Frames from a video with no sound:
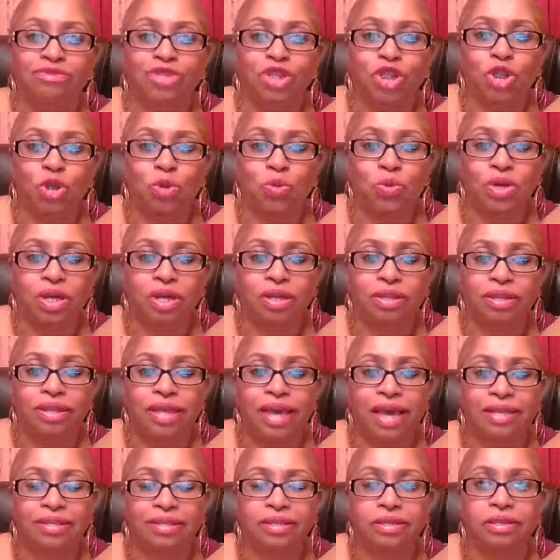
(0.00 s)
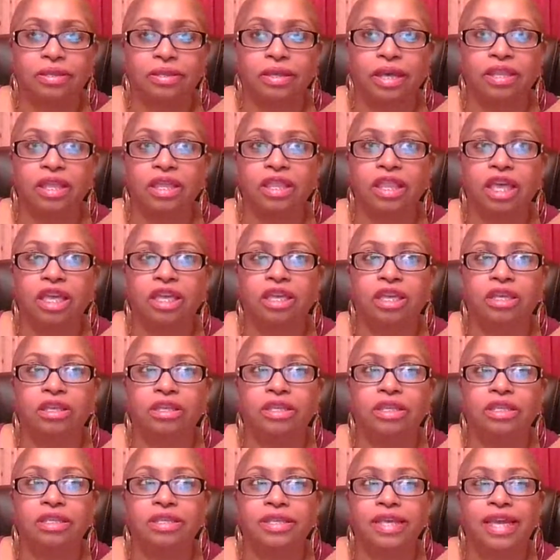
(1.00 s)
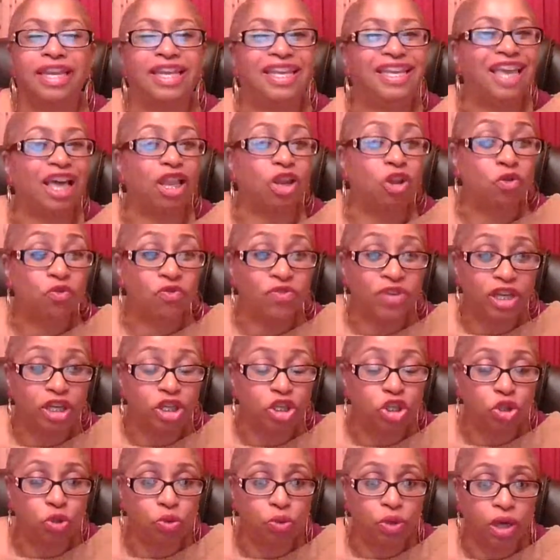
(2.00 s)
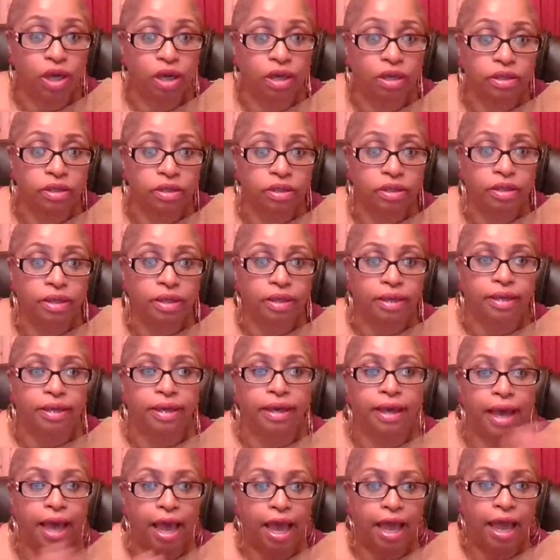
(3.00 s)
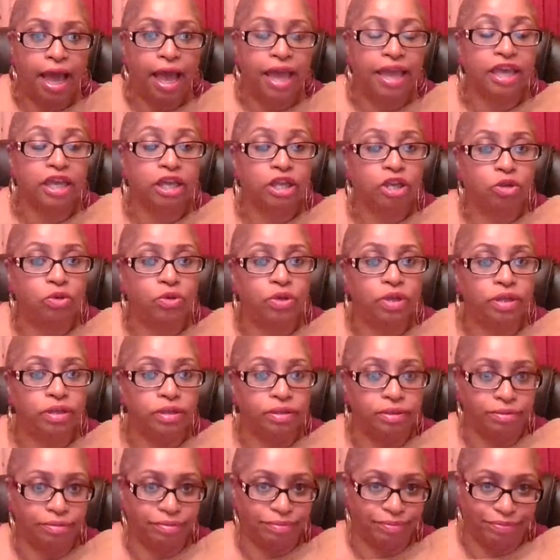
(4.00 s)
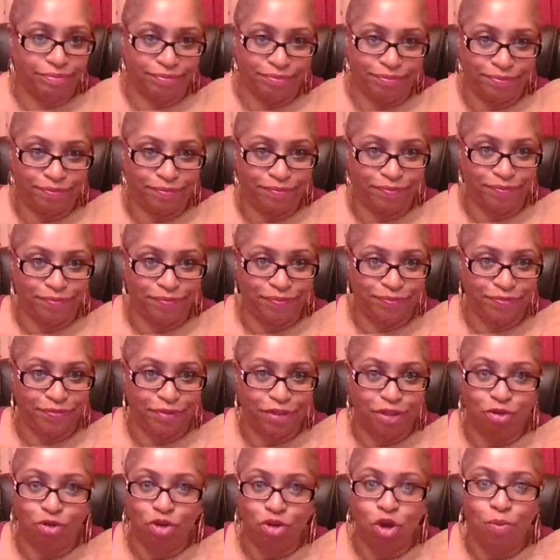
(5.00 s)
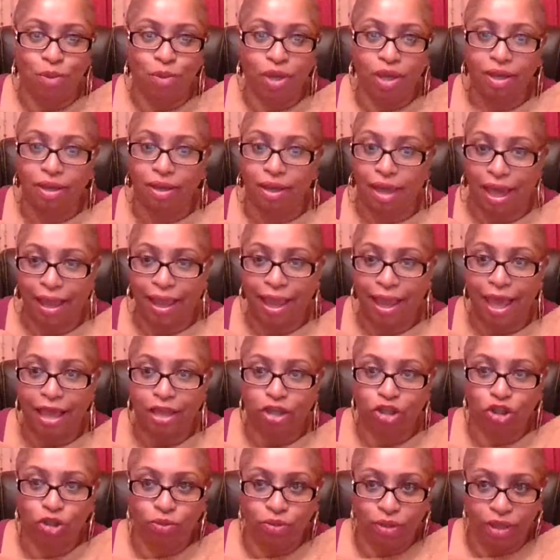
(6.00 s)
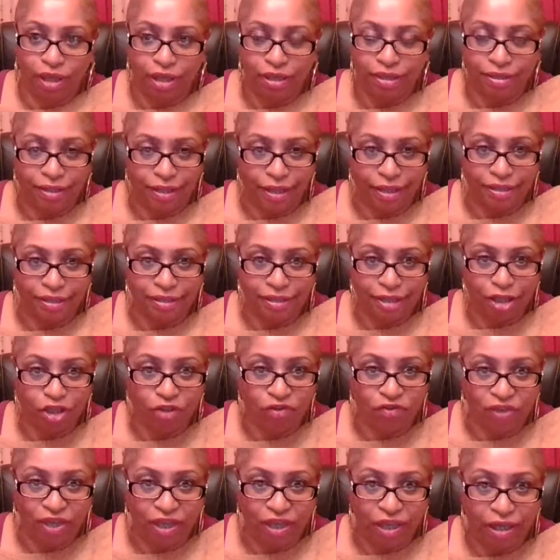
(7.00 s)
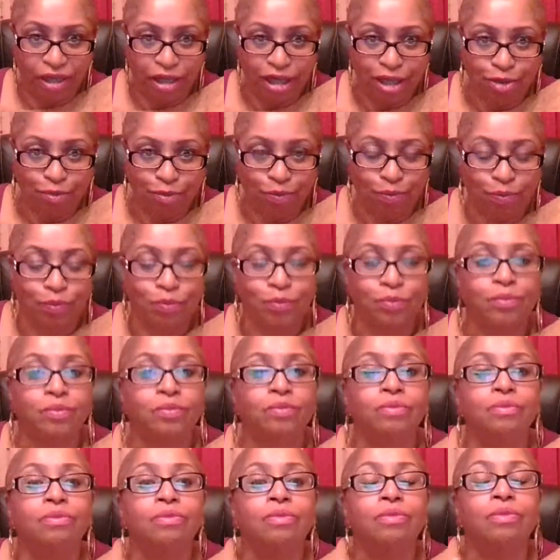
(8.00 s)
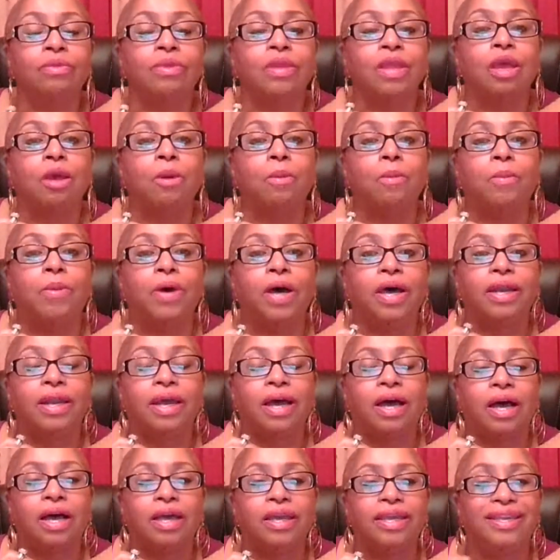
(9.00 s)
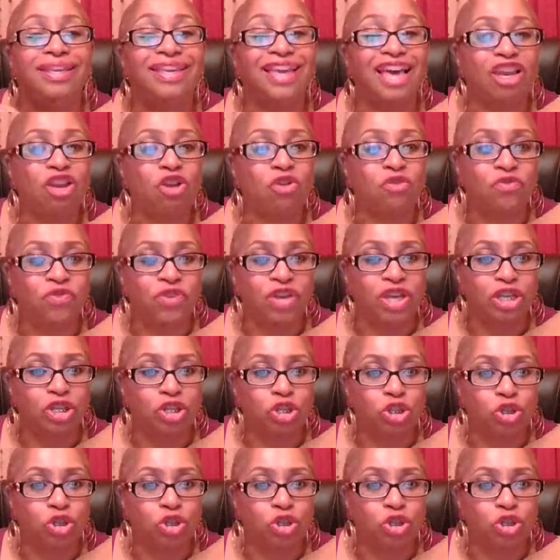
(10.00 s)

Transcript: tuna that's, I think they said yellowfin tuna. I included, you know me, I got you. It's in the feed. But yellowfin